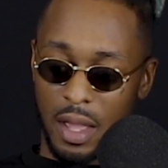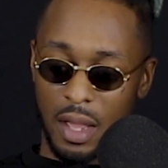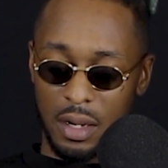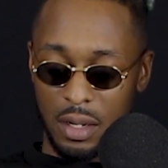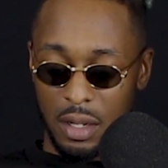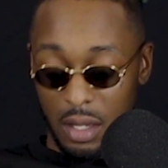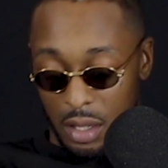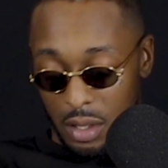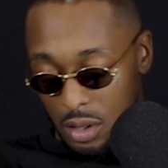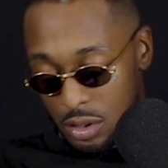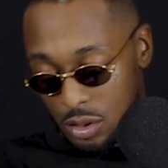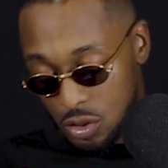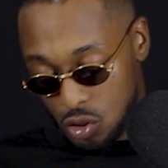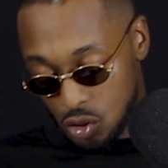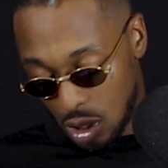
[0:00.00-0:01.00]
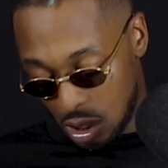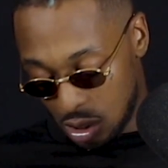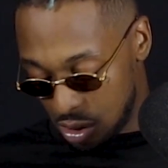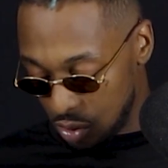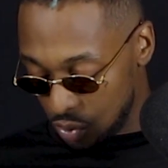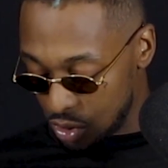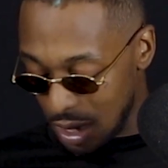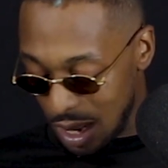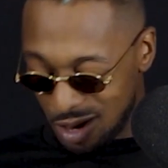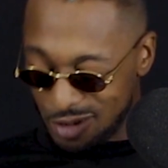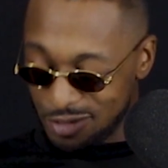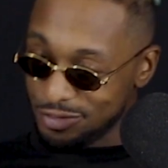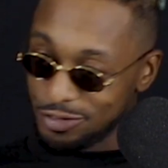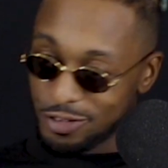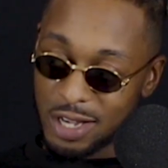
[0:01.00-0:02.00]
and it was like a
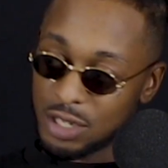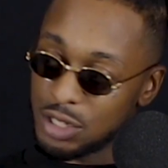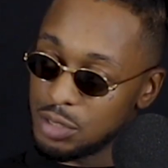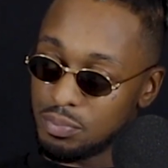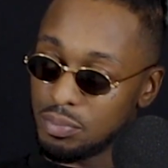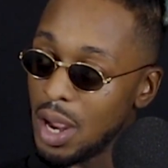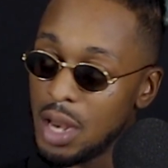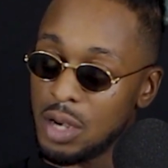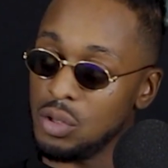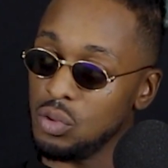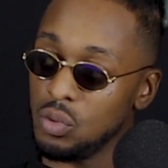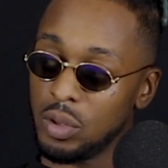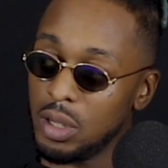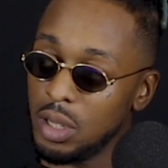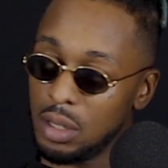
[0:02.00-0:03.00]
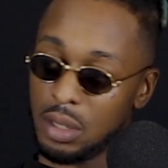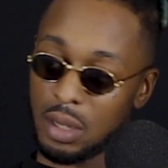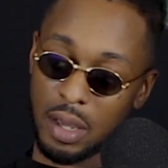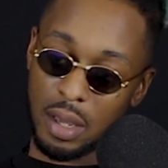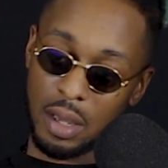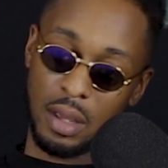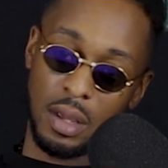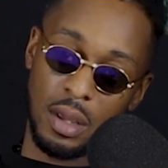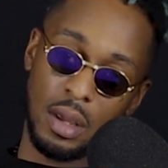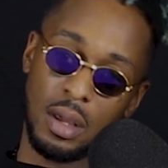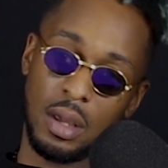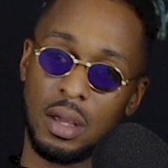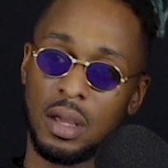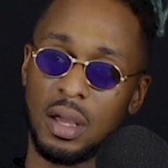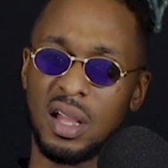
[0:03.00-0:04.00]
fresh, brand new word, like,
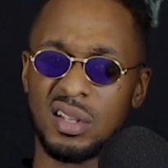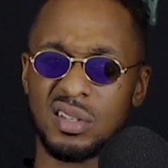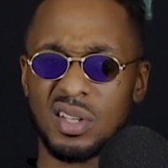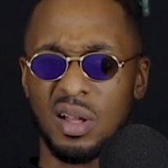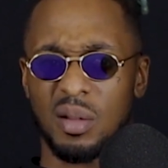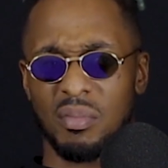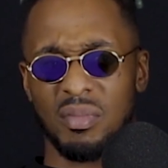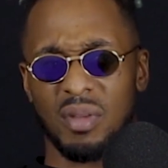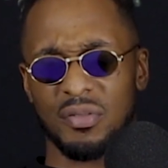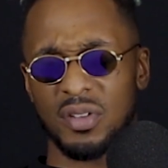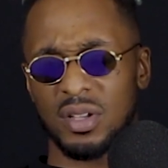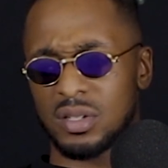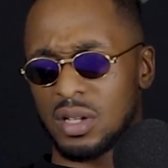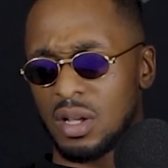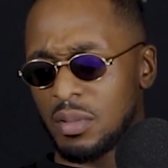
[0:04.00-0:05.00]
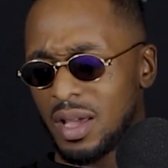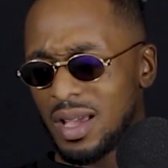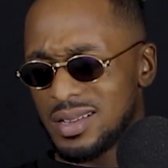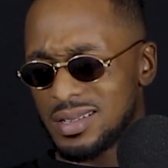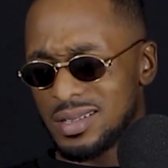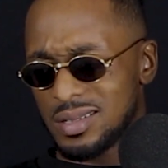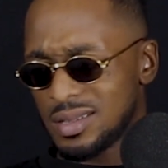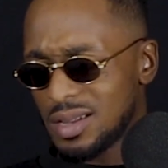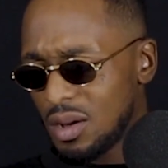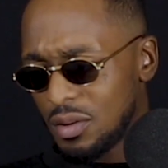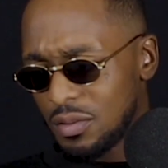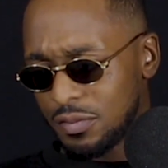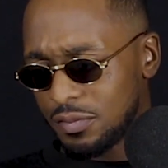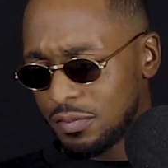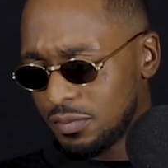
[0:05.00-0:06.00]
and I think some guys in
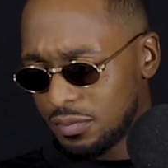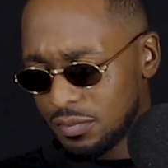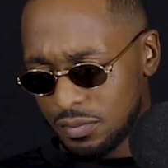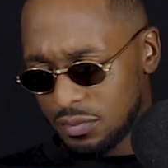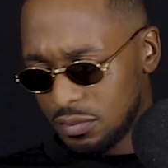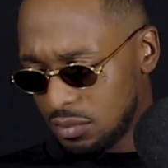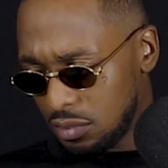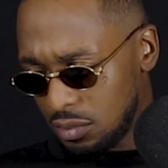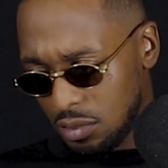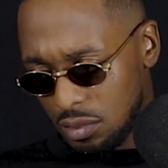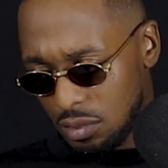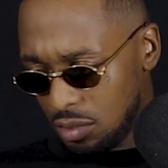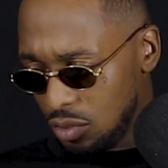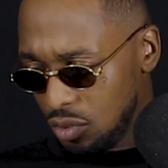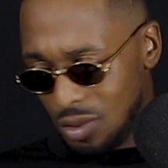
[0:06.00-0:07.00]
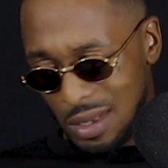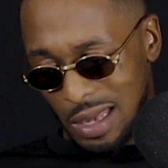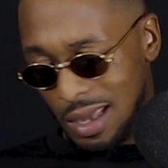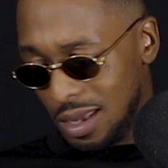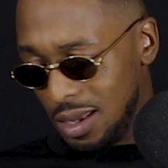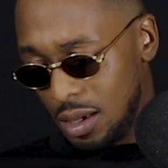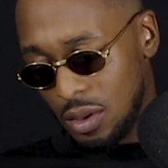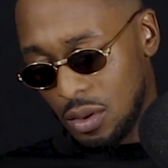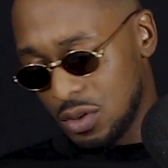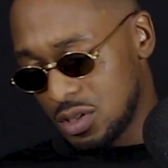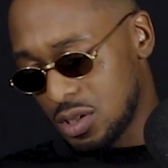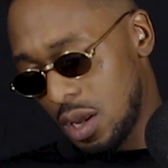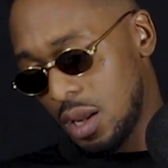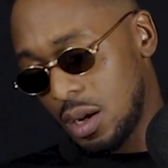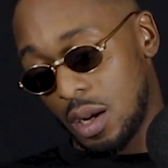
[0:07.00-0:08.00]
South created it or
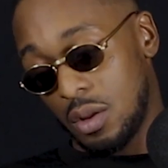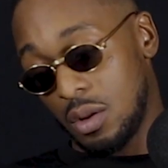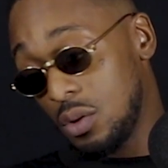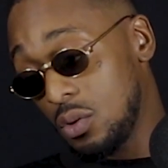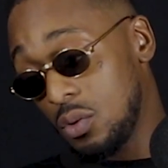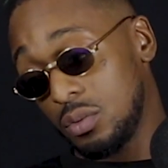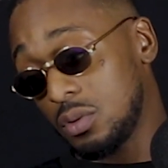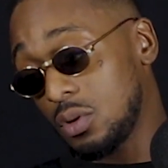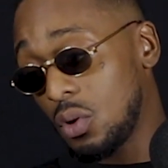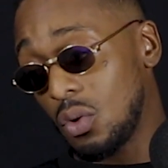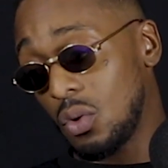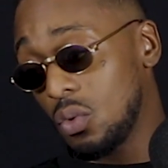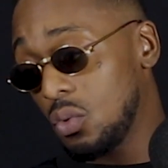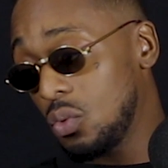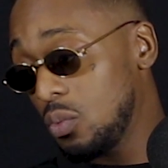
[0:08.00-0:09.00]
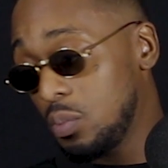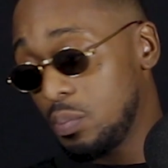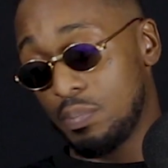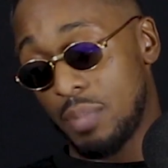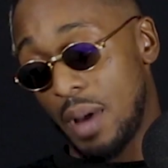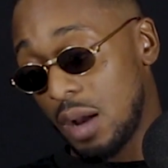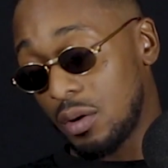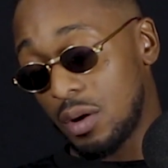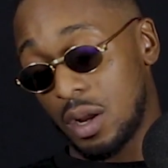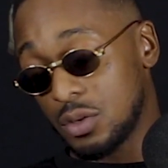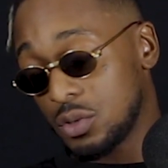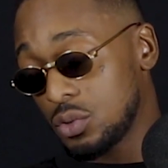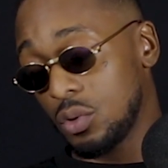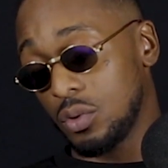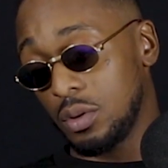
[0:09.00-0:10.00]
something. I don't know the whole background
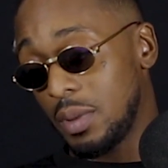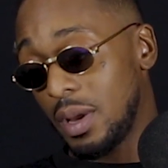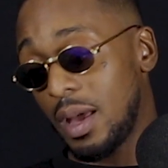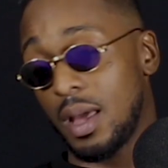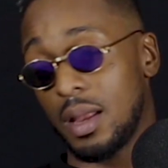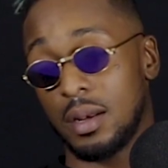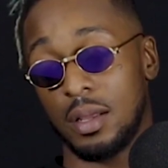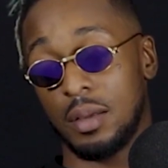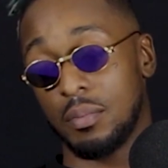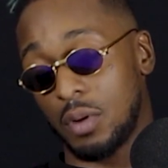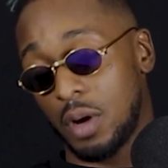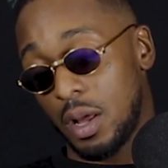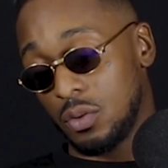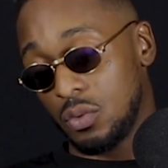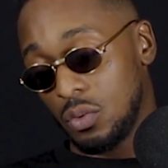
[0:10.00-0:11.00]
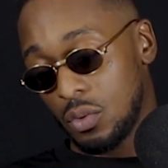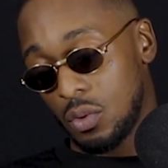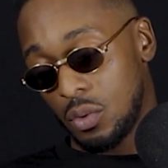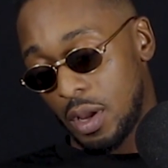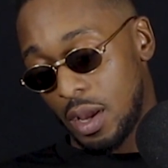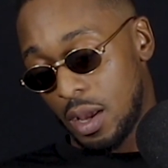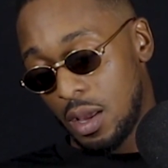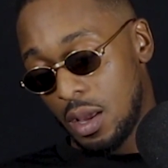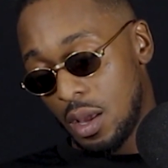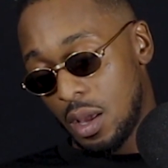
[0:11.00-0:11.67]
story behind it, but I do know that